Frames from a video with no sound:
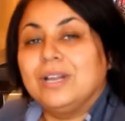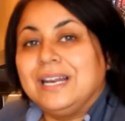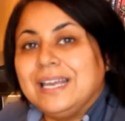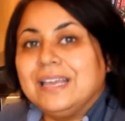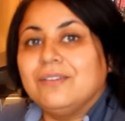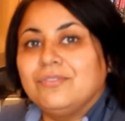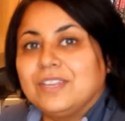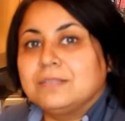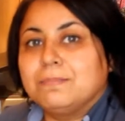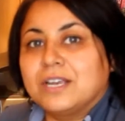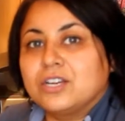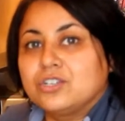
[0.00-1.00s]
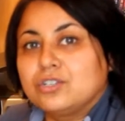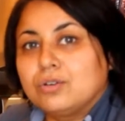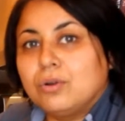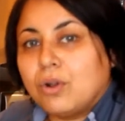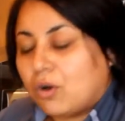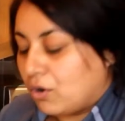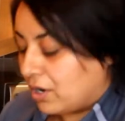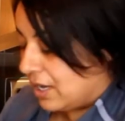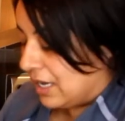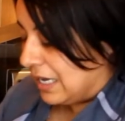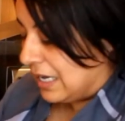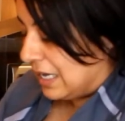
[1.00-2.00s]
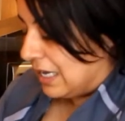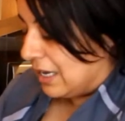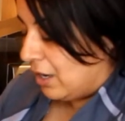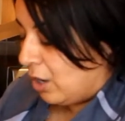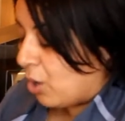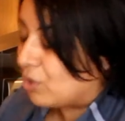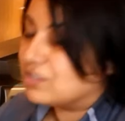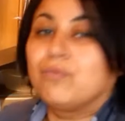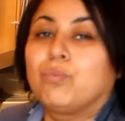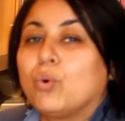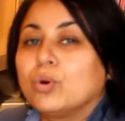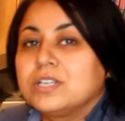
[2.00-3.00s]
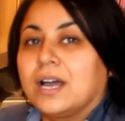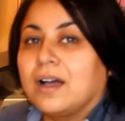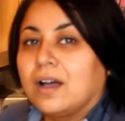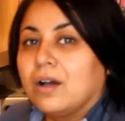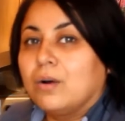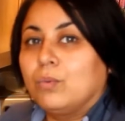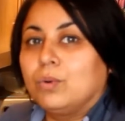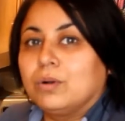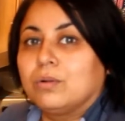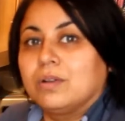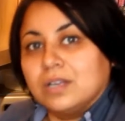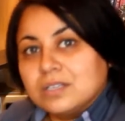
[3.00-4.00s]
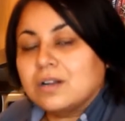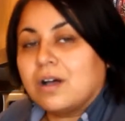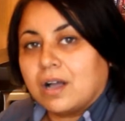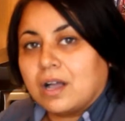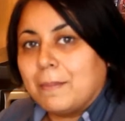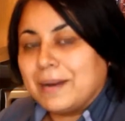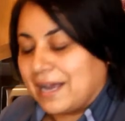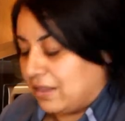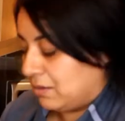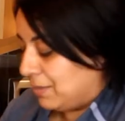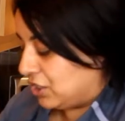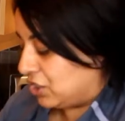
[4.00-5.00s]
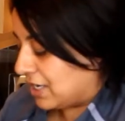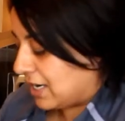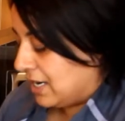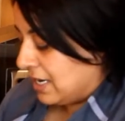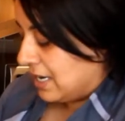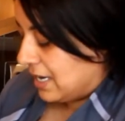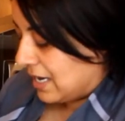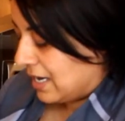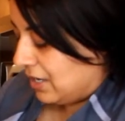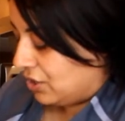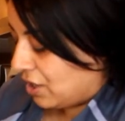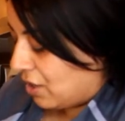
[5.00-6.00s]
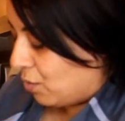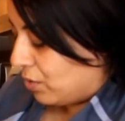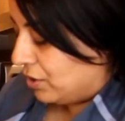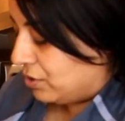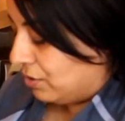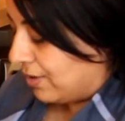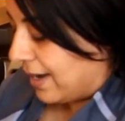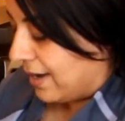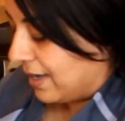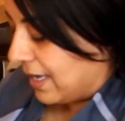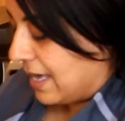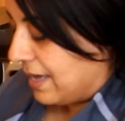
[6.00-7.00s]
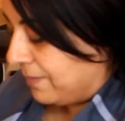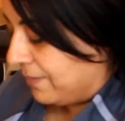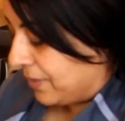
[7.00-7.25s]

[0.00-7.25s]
leave this mixture too long, lots of water will start coming out the mixture. You don't want to do that, okay?